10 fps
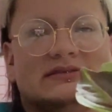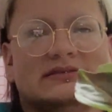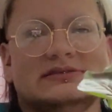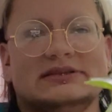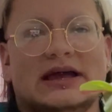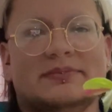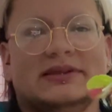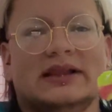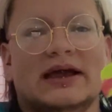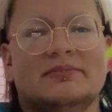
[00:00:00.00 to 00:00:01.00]
Slime
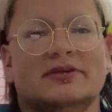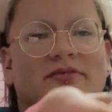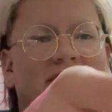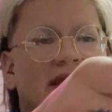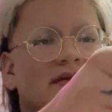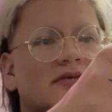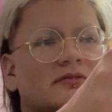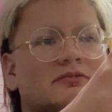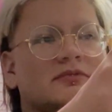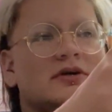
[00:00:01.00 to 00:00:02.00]
and Lime or
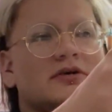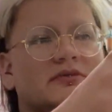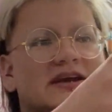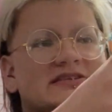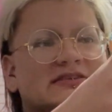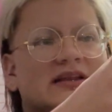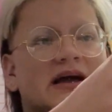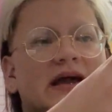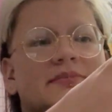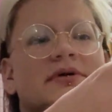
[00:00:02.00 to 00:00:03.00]
Rage and
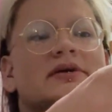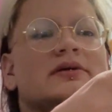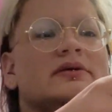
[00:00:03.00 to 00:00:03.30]
Lime.